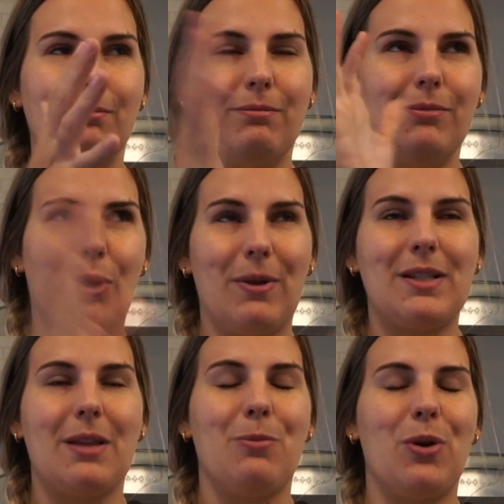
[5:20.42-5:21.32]
the rest
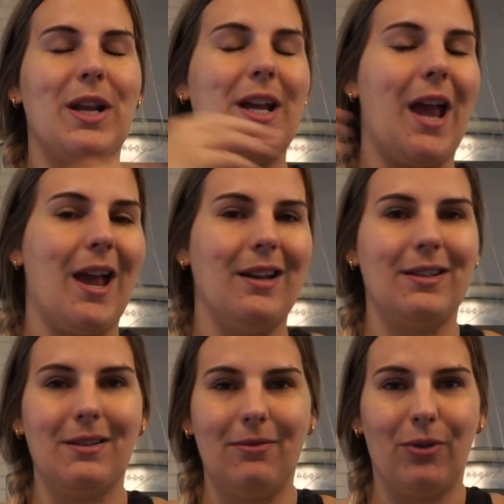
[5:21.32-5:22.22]
of the morning
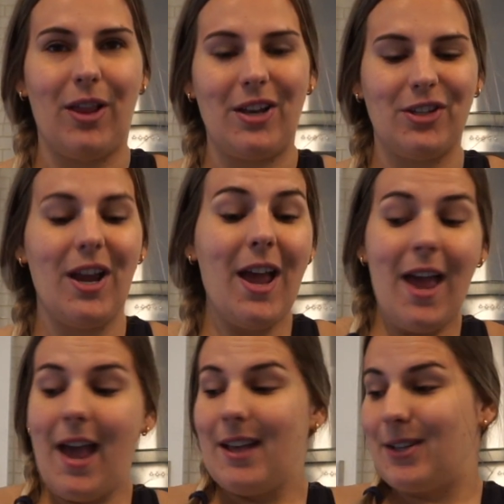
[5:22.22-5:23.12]
and for lunch.
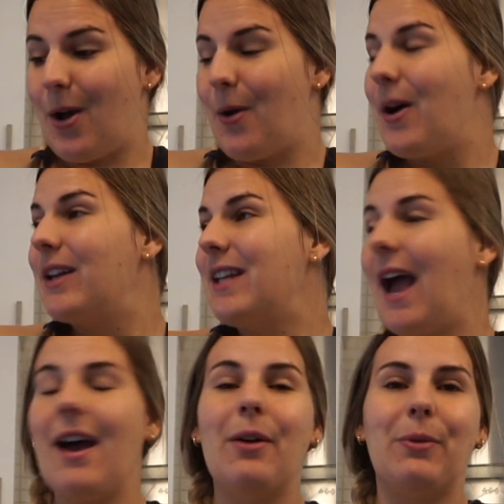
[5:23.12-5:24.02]
So
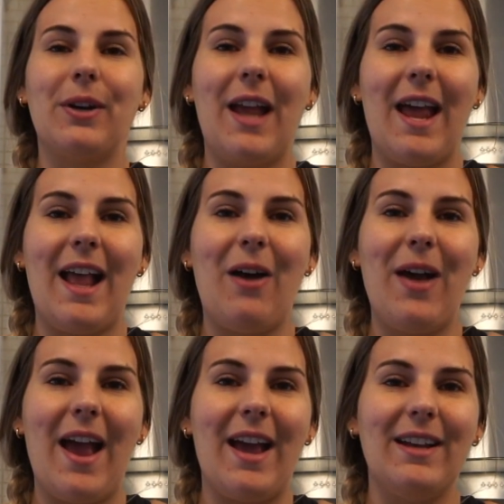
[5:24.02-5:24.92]
yeah, we're gonna head out
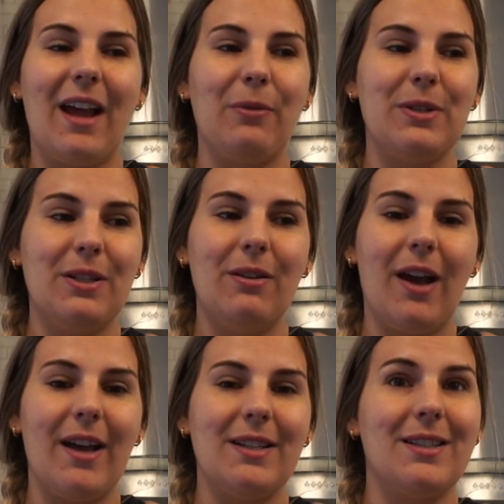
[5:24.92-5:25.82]
and I will see you
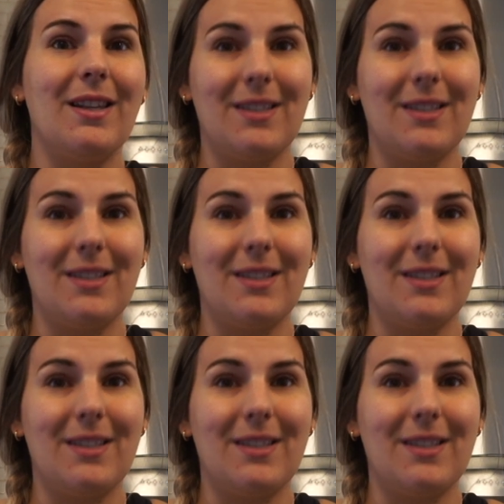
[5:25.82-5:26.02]
guys this